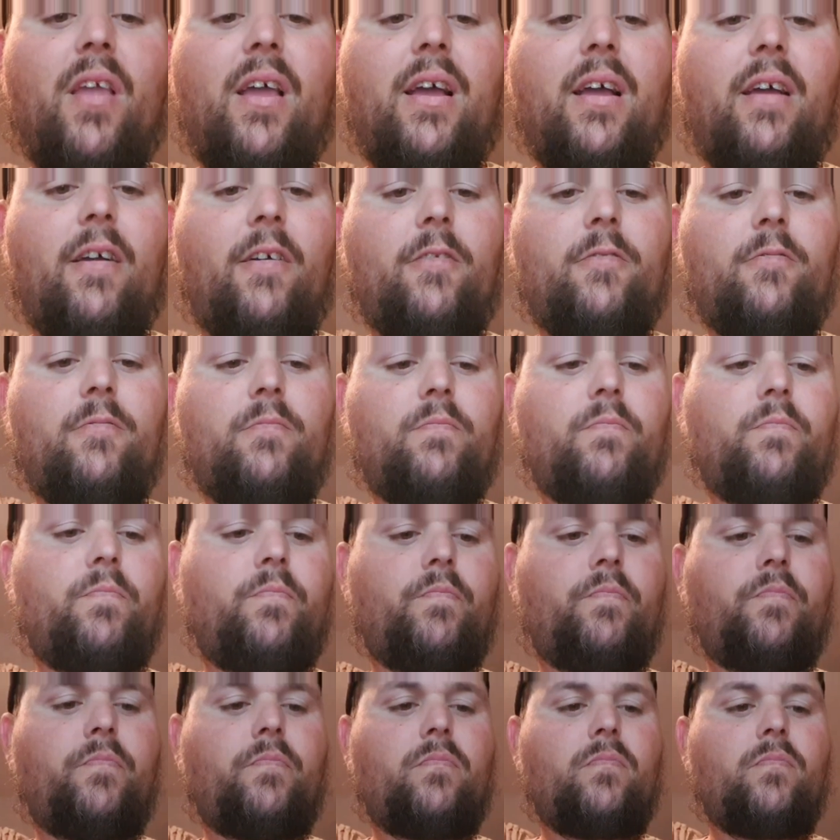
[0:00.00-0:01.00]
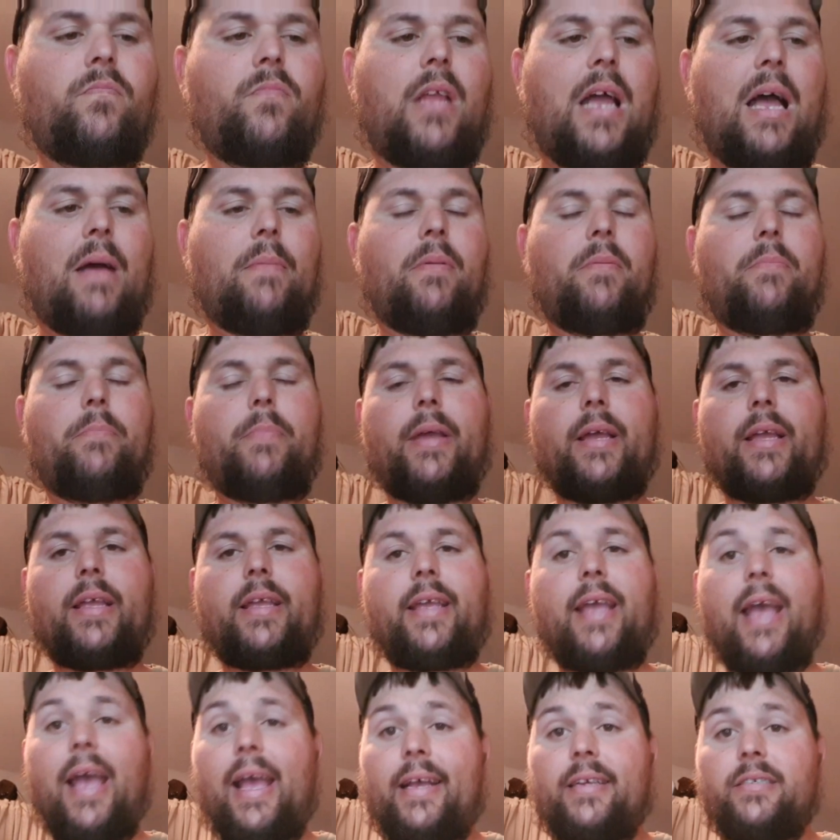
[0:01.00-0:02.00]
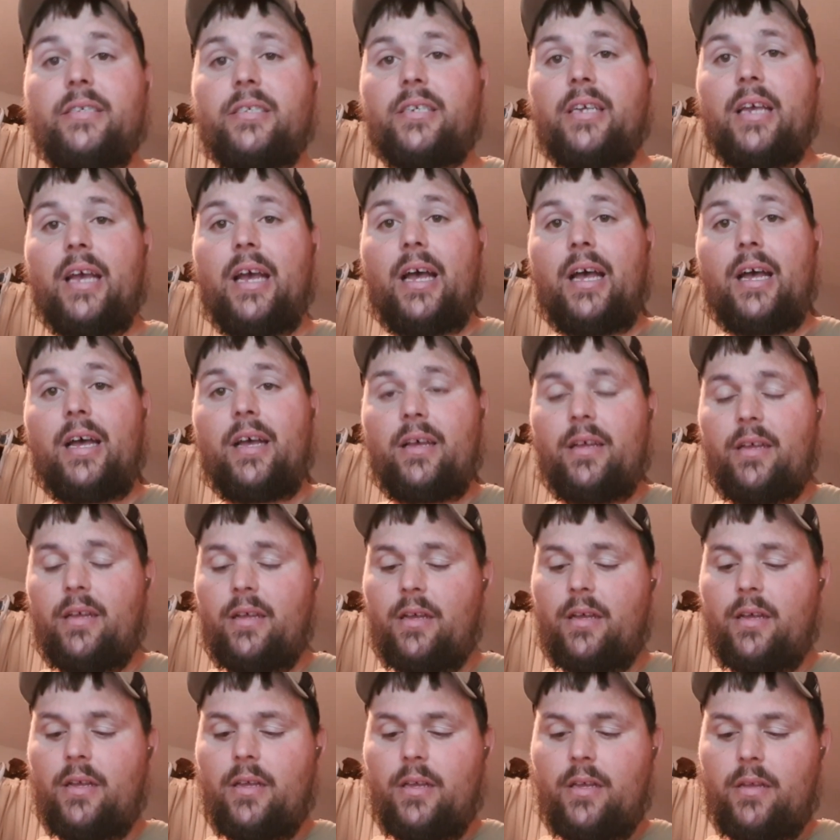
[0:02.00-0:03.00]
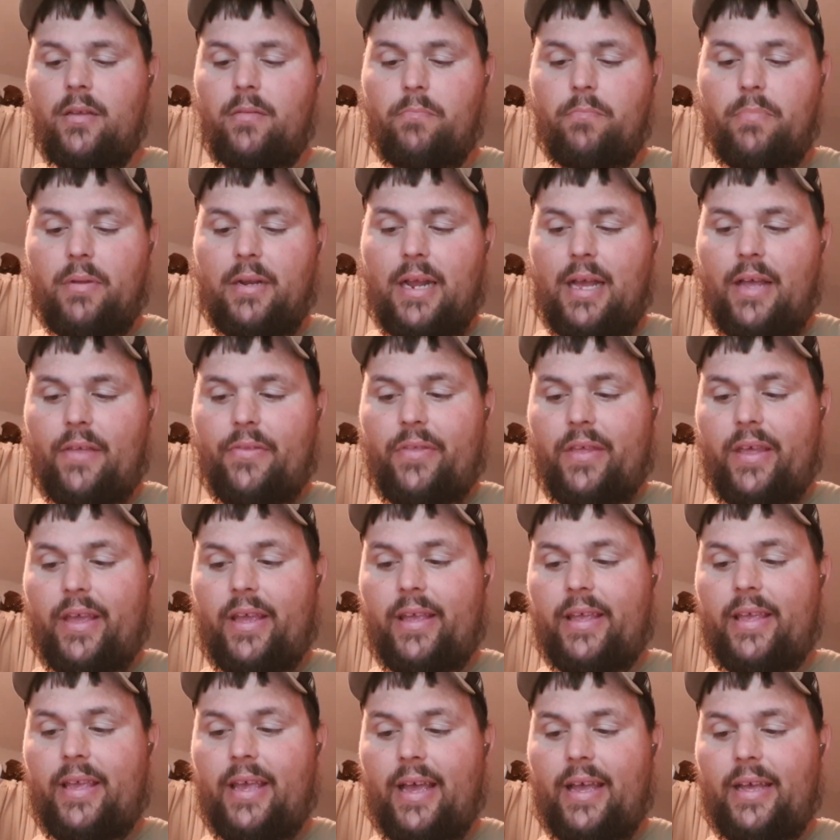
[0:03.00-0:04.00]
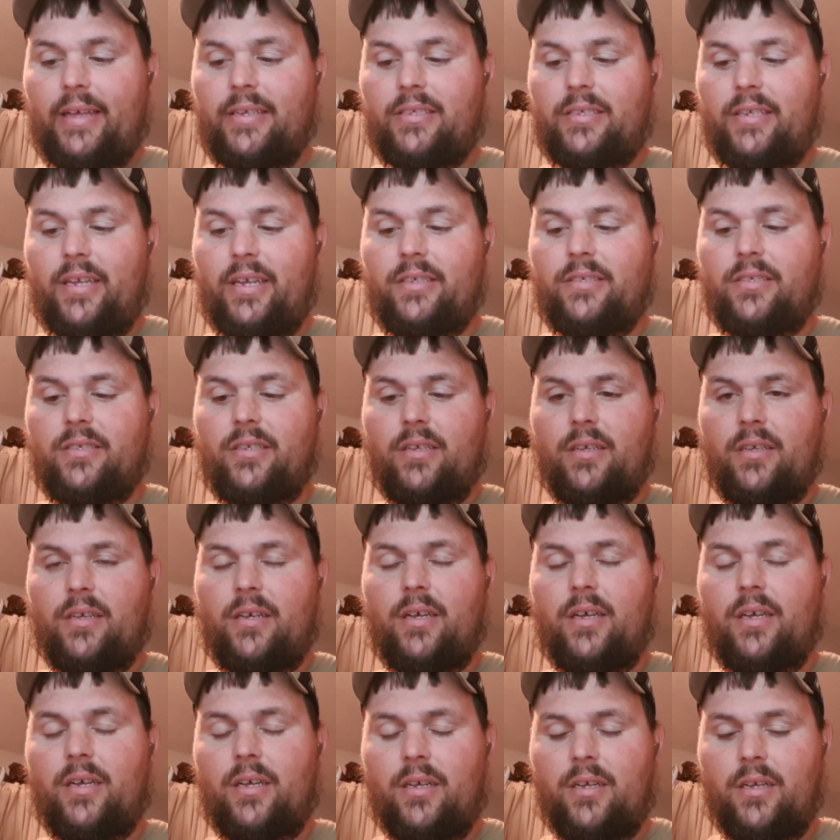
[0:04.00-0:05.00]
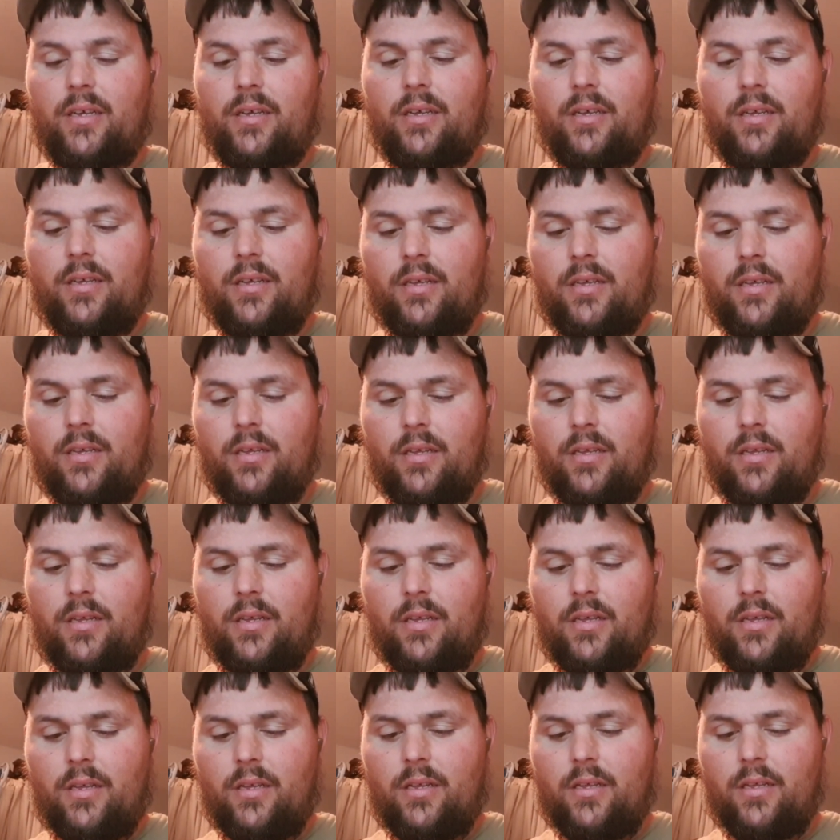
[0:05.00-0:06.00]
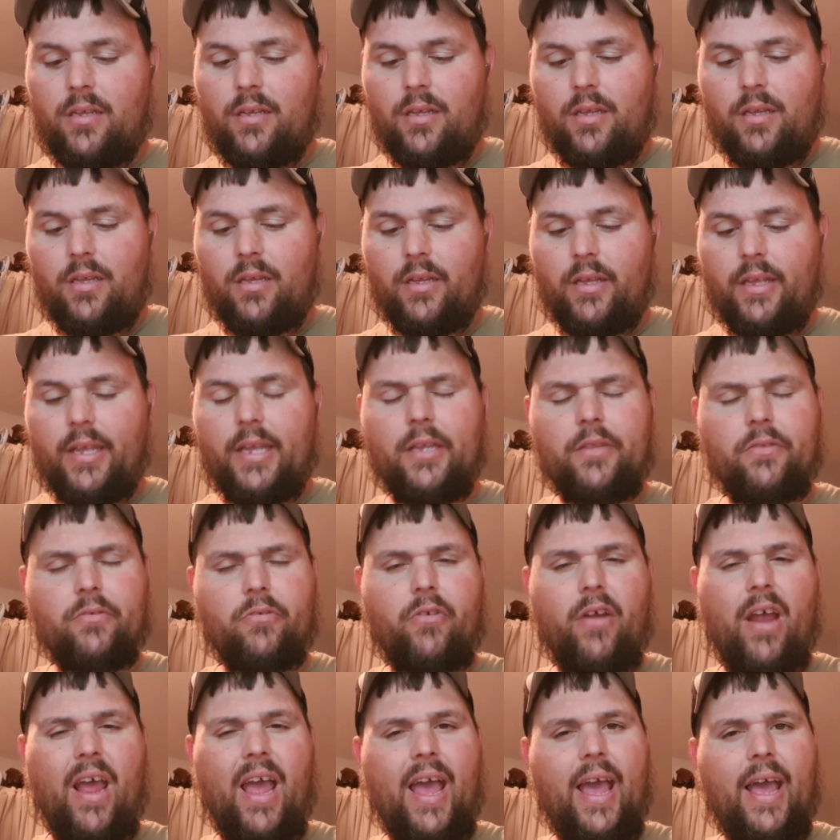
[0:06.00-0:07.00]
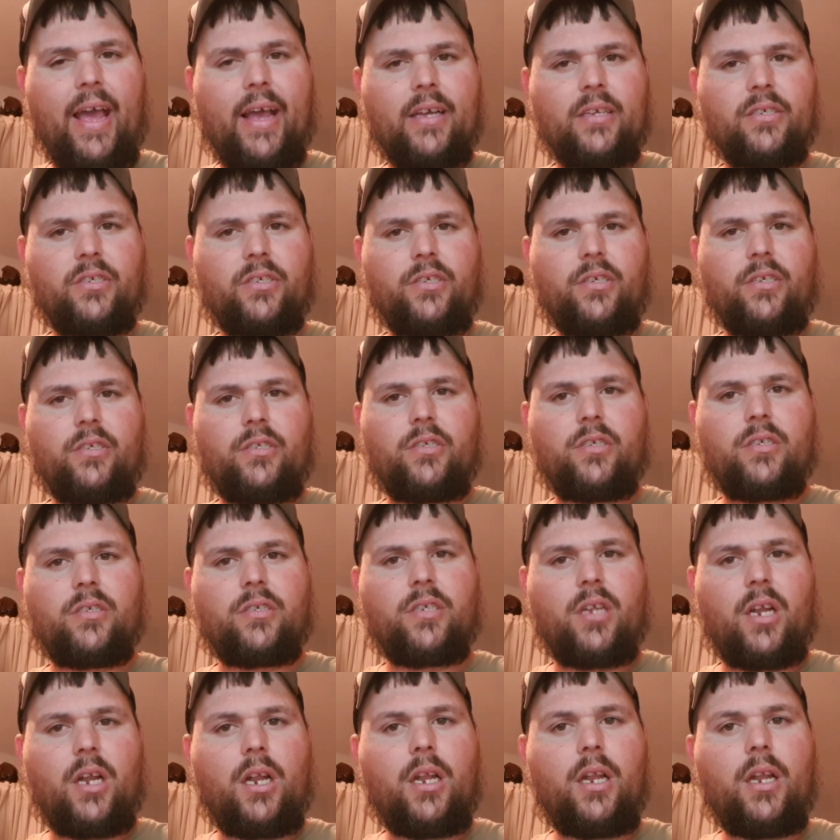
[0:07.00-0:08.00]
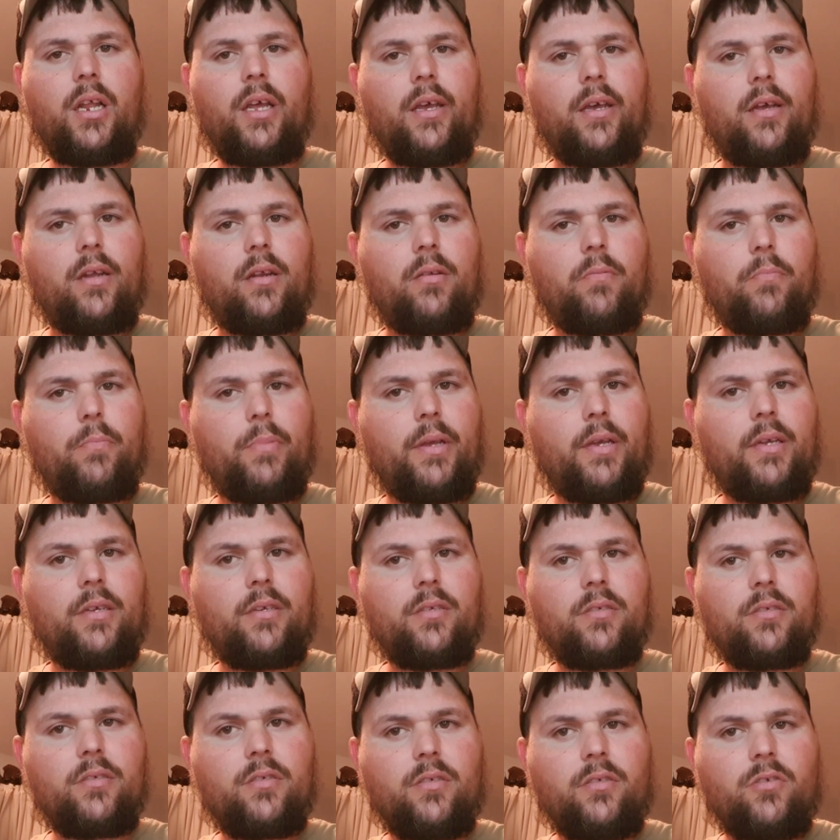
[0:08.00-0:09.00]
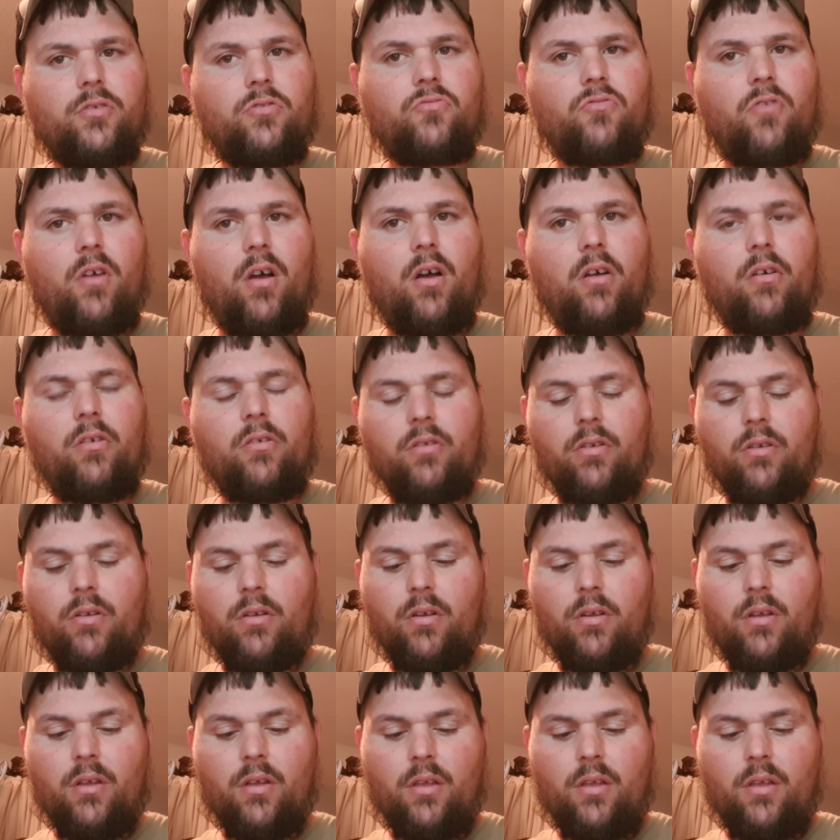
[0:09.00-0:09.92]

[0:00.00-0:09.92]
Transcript: I'm a big Case guy, but I think Case needs to get their action just a little bit stronger.